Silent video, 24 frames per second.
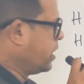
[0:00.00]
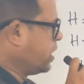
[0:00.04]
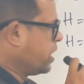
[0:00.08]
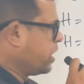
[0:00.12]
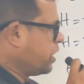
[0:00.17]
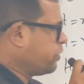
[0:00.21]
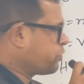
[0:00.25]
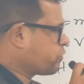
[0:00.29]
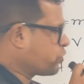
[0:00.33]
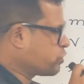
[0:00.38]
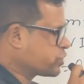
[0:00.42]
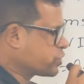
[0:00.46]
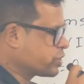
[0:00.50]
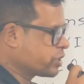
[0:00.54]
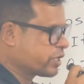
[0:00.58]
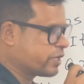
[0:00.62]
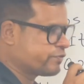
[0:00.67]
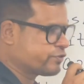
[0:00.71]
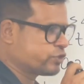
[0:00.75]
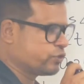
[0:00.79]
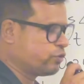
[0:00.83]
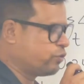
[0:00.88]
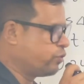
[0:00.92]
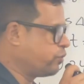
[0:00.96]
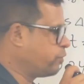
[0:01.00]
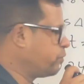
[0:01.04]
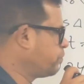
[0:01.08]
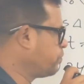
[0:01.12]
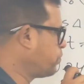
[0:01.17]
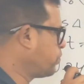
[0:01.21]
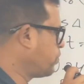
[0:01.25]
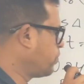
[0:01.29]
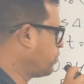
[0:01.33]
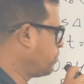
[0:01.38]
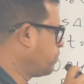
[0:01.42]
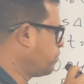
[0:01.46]
if question gives you
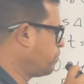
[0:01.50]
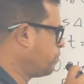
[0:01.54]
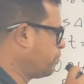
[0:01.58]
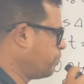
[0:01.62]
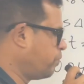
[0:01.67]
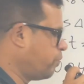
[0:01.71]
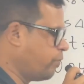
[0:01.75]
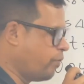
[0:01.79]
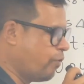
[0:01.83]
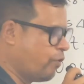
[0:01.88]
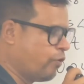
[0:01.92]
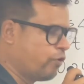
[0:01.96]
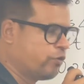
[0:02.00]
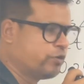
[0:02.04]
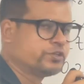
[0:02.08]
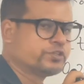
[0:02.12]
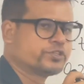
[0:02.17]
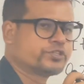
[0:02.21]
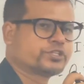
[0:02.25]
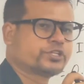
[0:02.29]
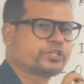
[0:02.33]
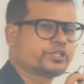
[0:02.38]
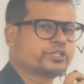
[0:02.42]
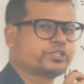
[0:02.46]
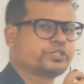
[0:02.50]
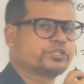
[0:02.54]
voltage